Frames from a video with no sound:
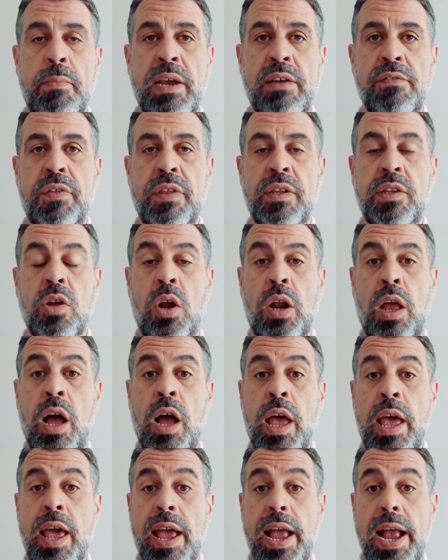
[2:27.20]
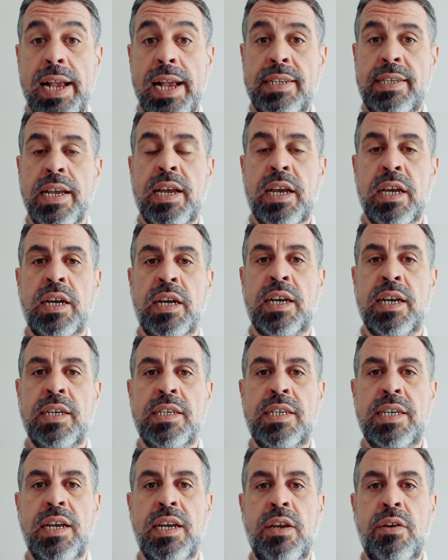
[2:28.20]
mean for the dollar? Is it going to
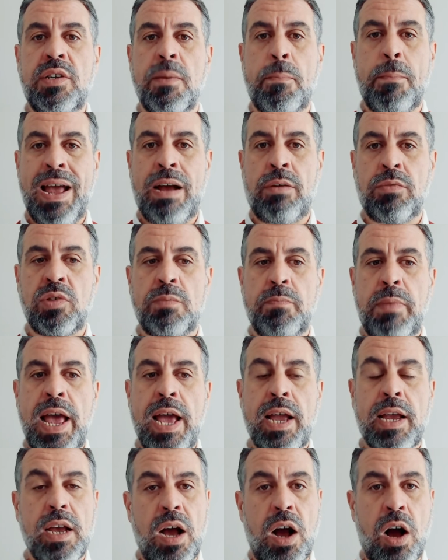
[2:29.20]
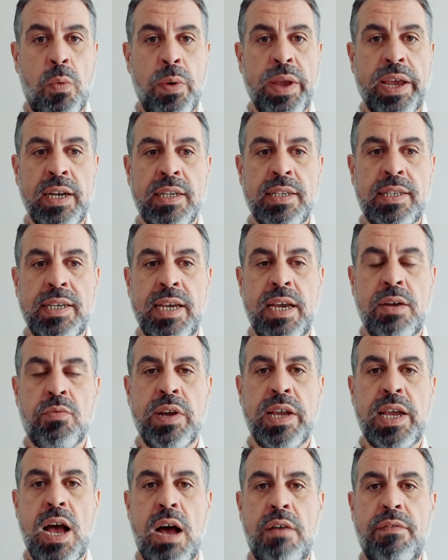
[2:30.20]
continue to bounce back? Are we going to see it
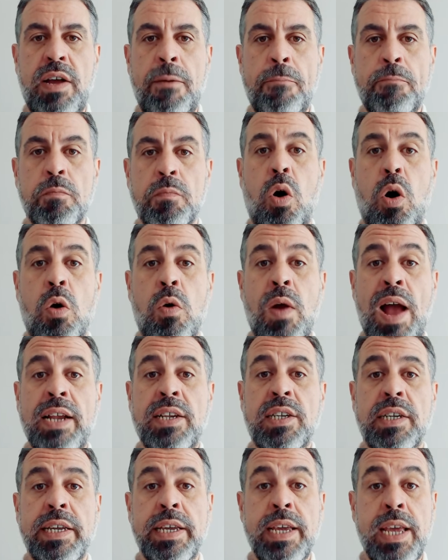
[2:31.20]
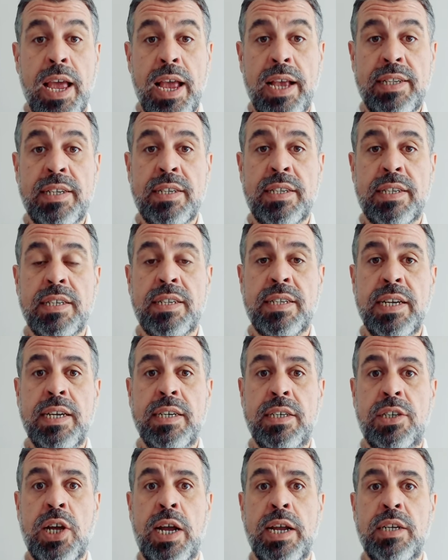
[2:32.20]
recover? Or actually, is this a
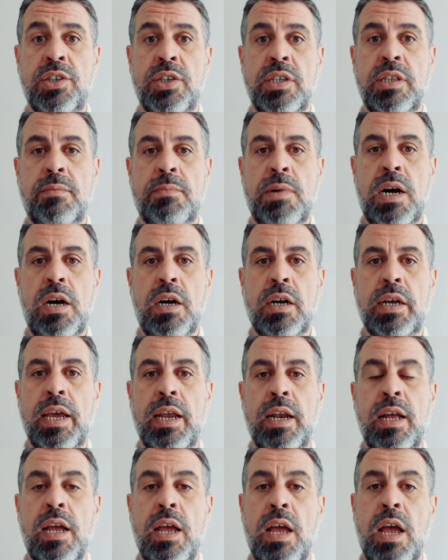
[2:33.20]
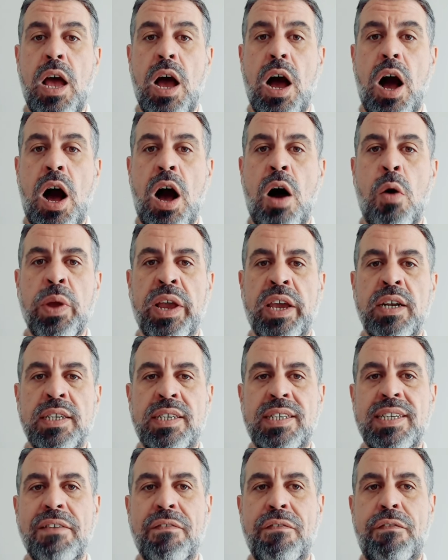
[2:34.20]
sea change in the market? Are we going
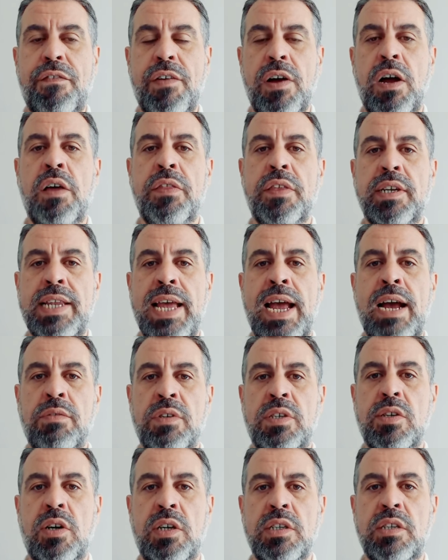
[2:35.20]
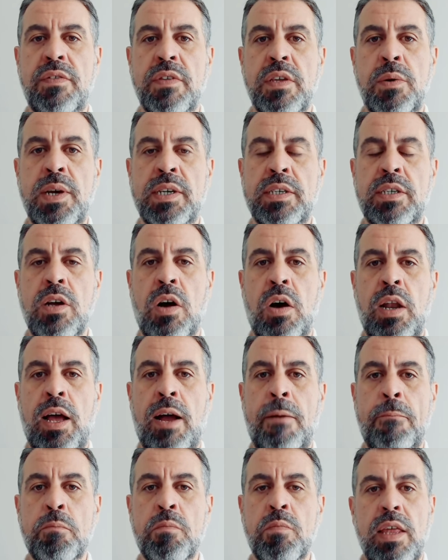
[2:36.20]
to see further downsides for the US
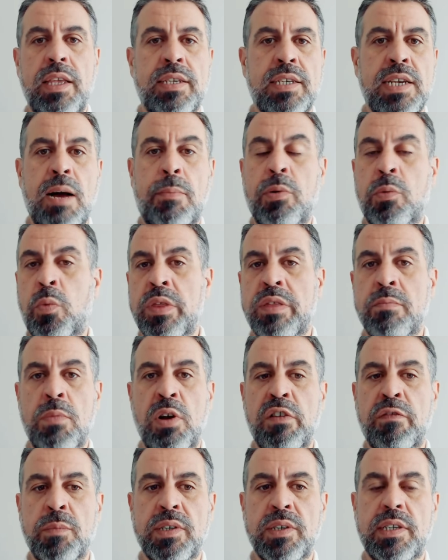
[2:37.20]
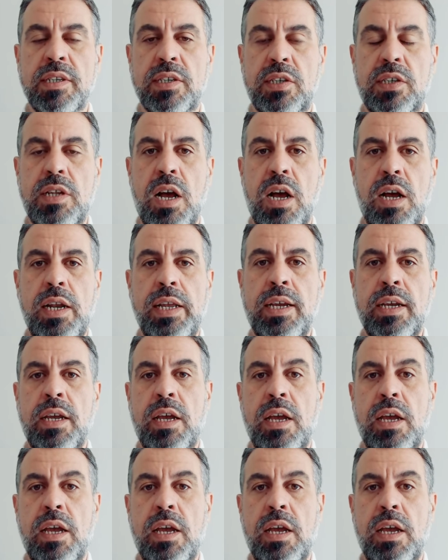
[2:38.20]
dollar? This, coupled with movements in sterling